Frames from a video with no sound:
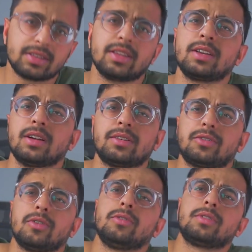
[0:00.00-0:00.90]
I think, I
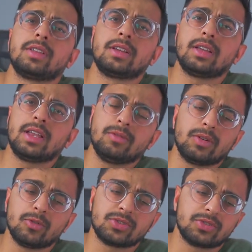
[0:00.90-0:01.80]
don't think
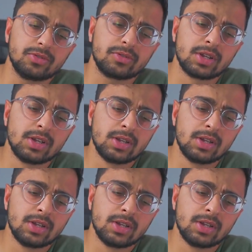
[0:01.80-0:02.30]
anyone wants to,